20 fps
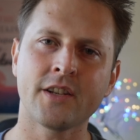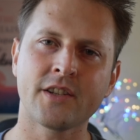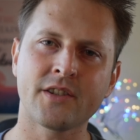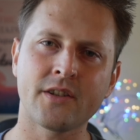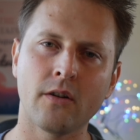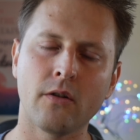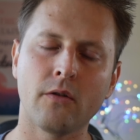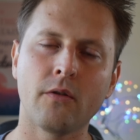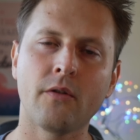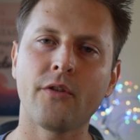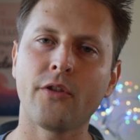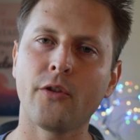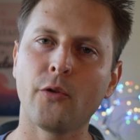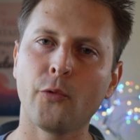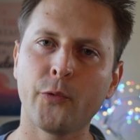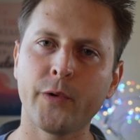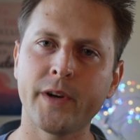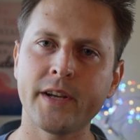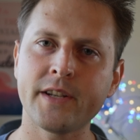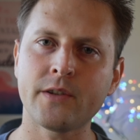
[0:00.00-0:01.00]
So the
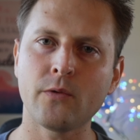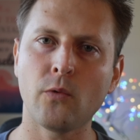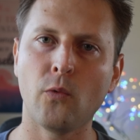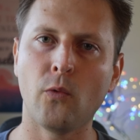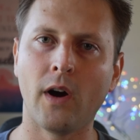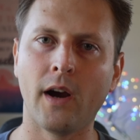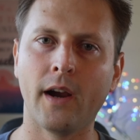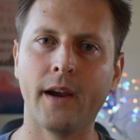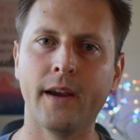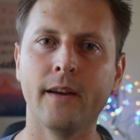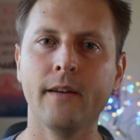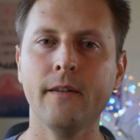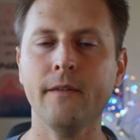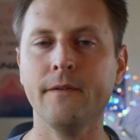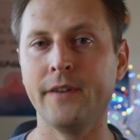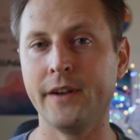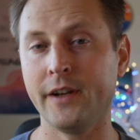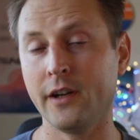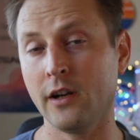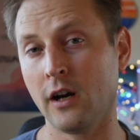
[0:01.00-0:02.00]
reason why
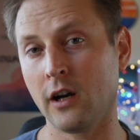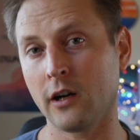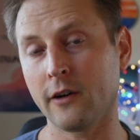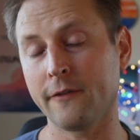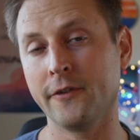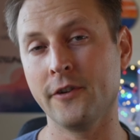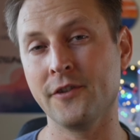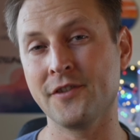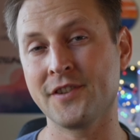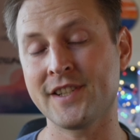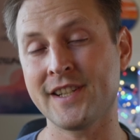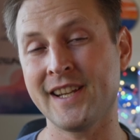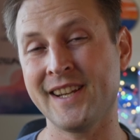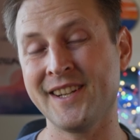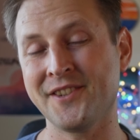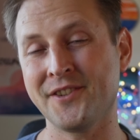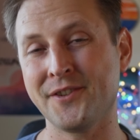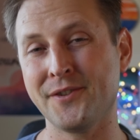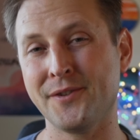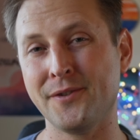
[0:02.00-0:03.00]
videographers say
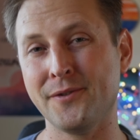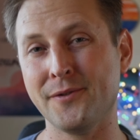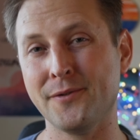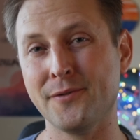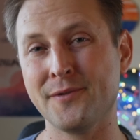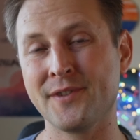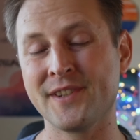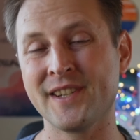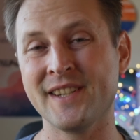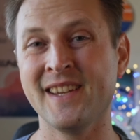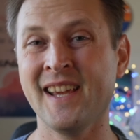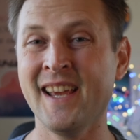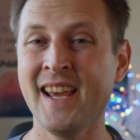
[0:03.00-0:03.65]
to use